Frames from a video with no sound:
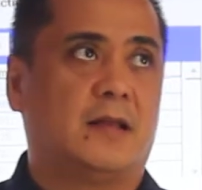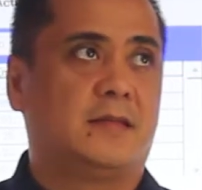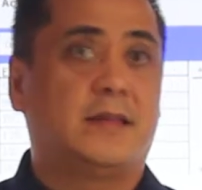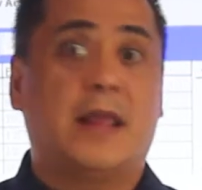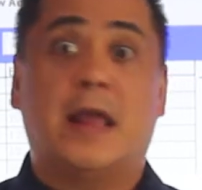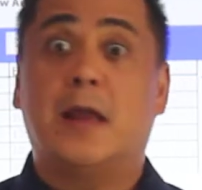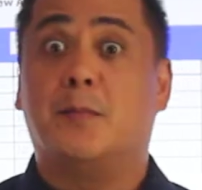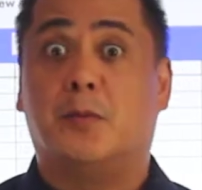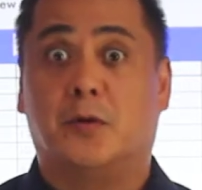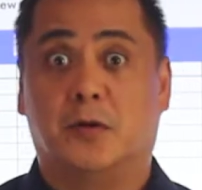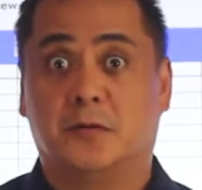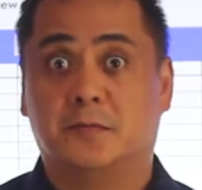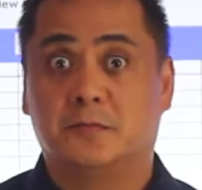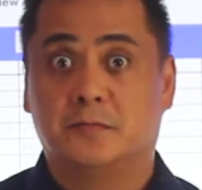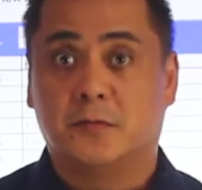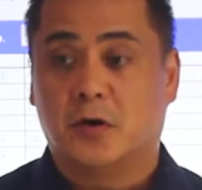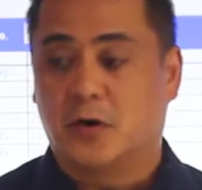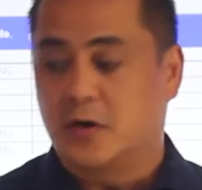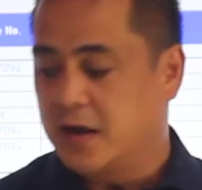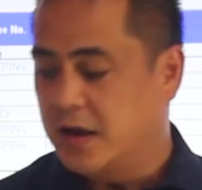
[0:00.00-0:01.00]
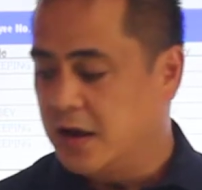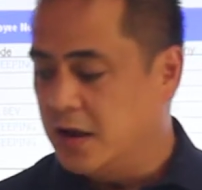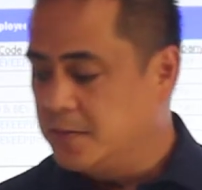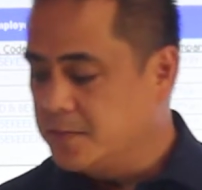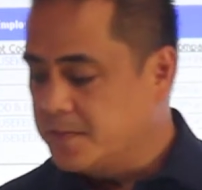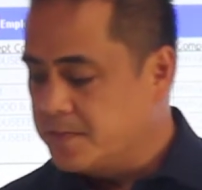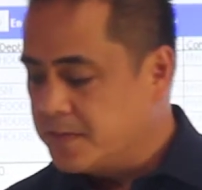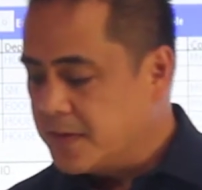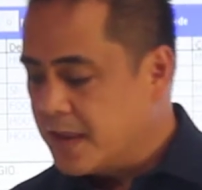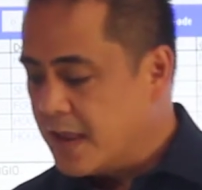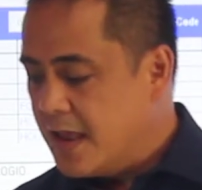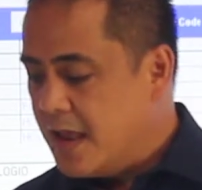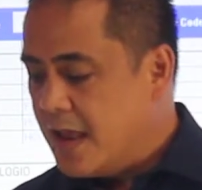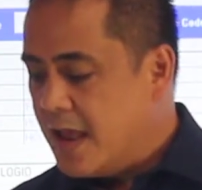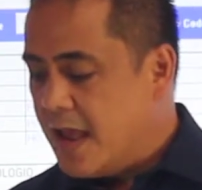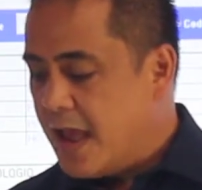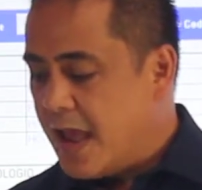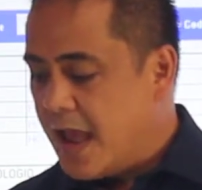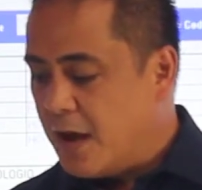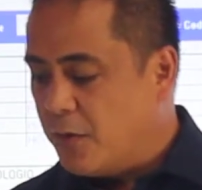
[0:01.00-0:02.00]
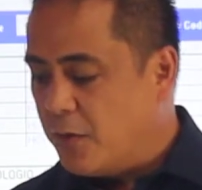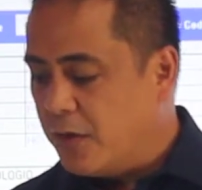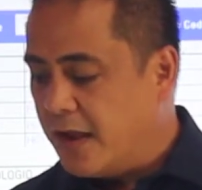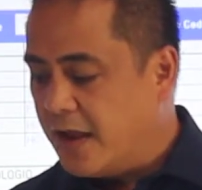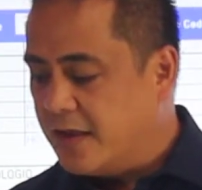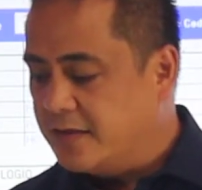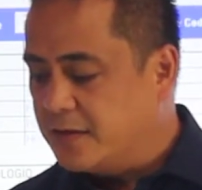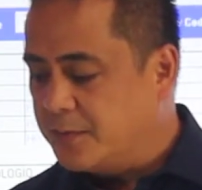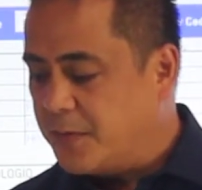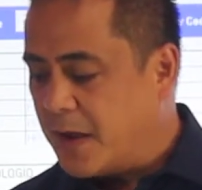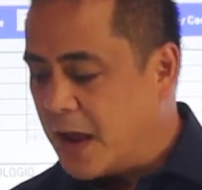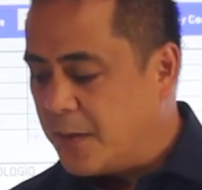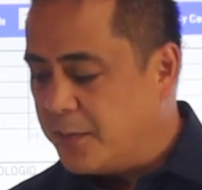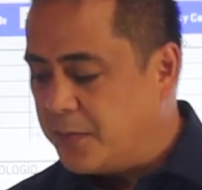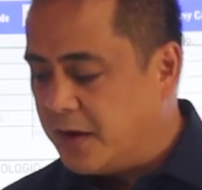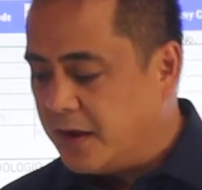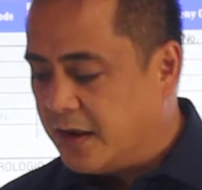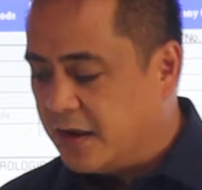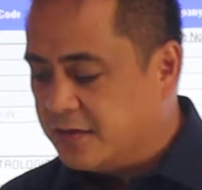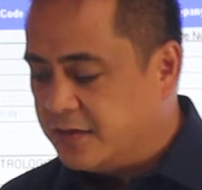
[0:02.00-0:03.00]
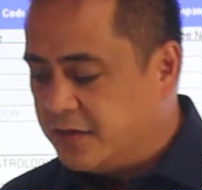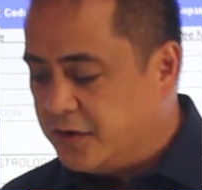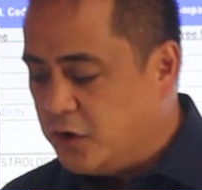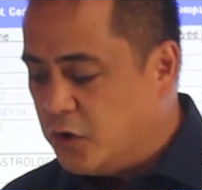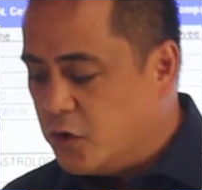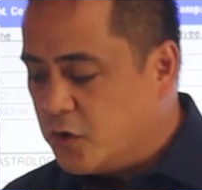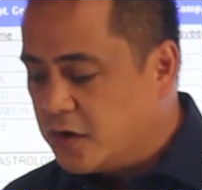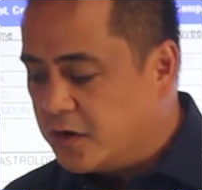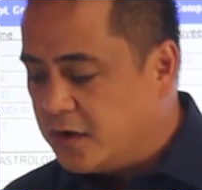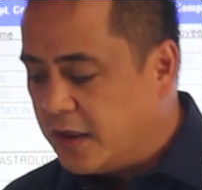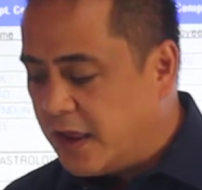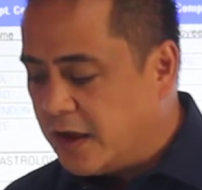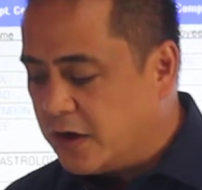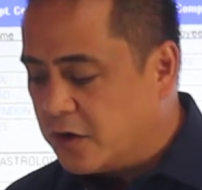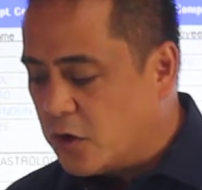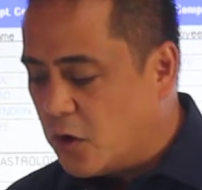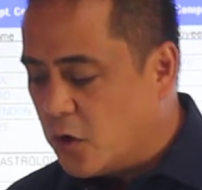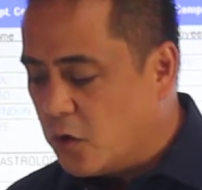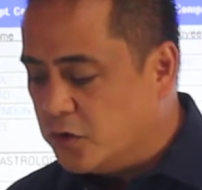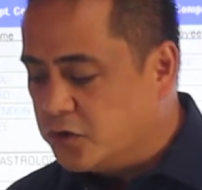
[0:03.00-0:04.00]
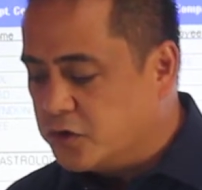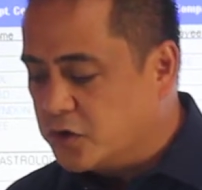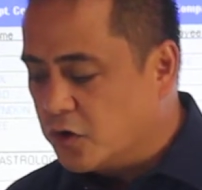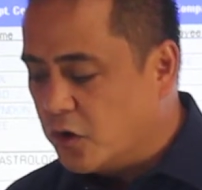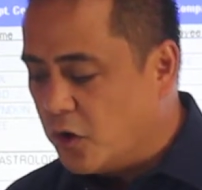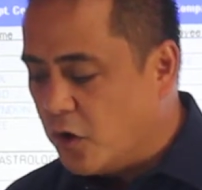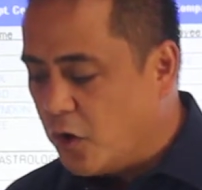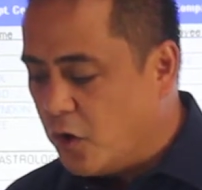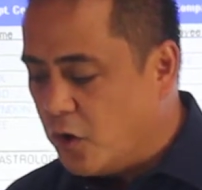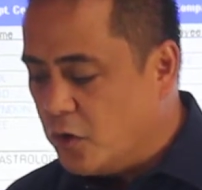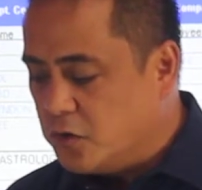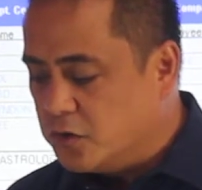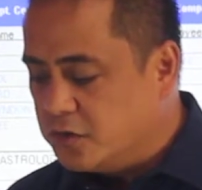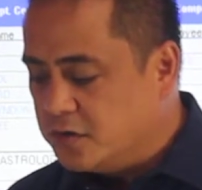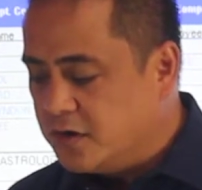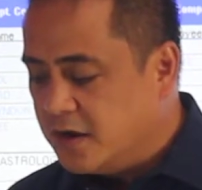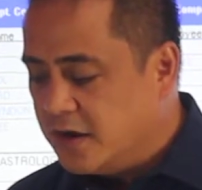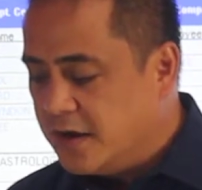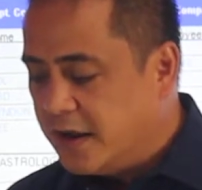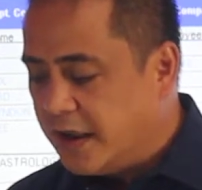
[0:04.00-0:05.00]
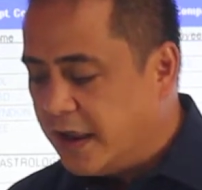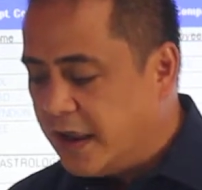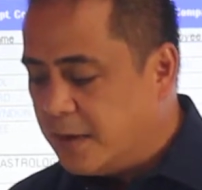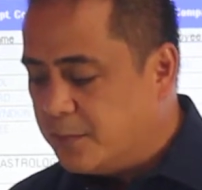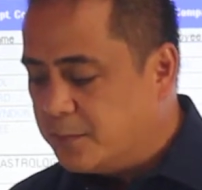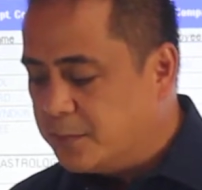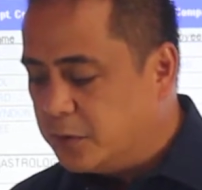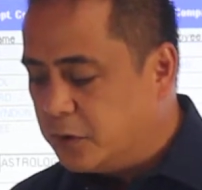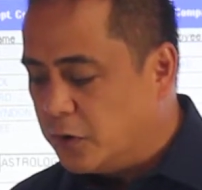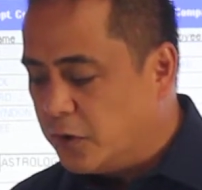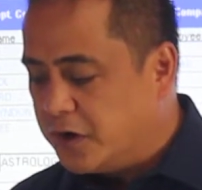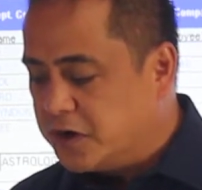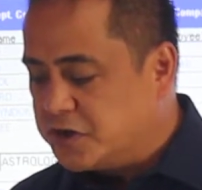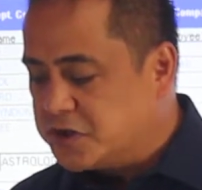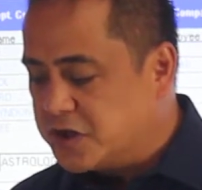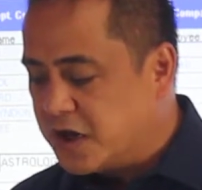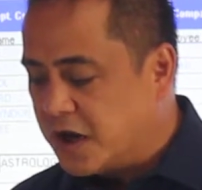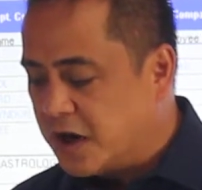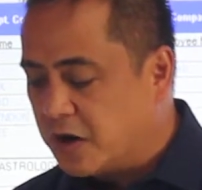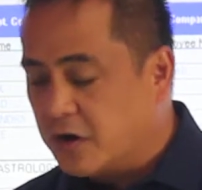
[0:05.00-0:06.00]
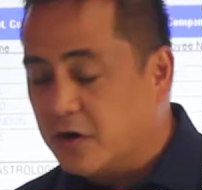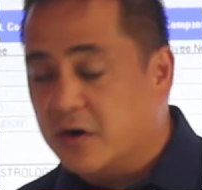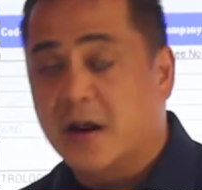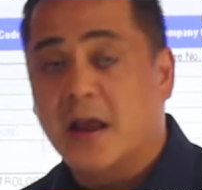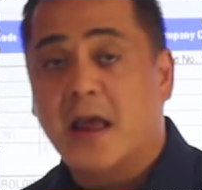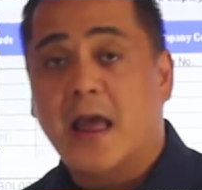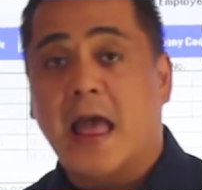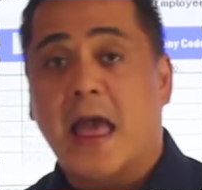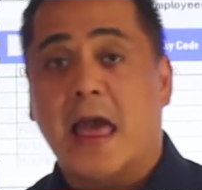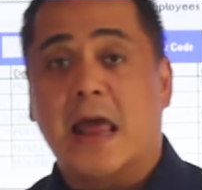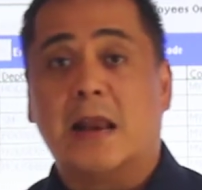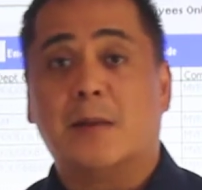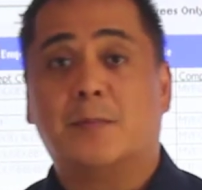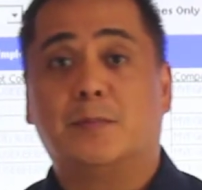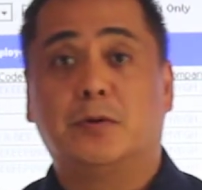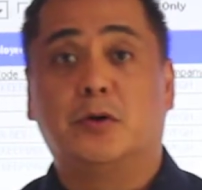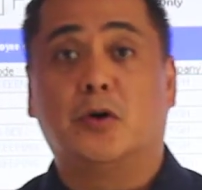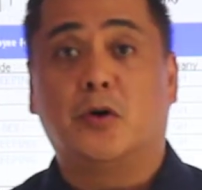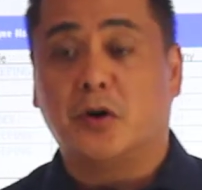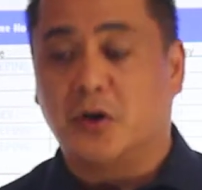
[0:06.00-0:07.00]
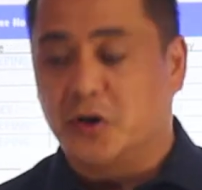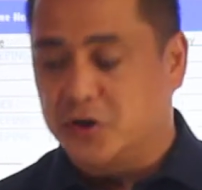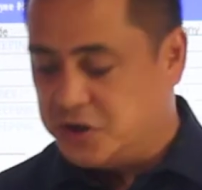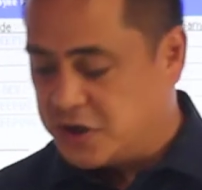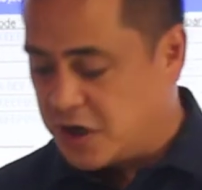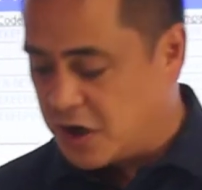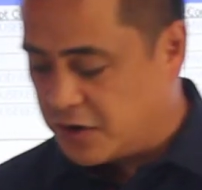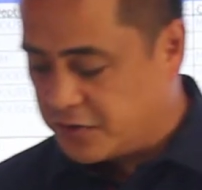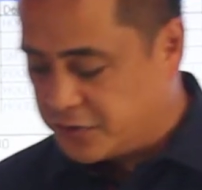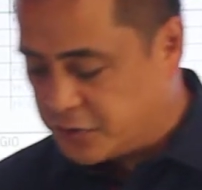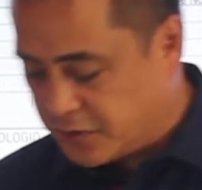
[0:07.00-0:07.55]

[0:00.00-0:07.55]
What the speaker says: table, okay? And what ends up happening is you could encode your own employee share and employer share.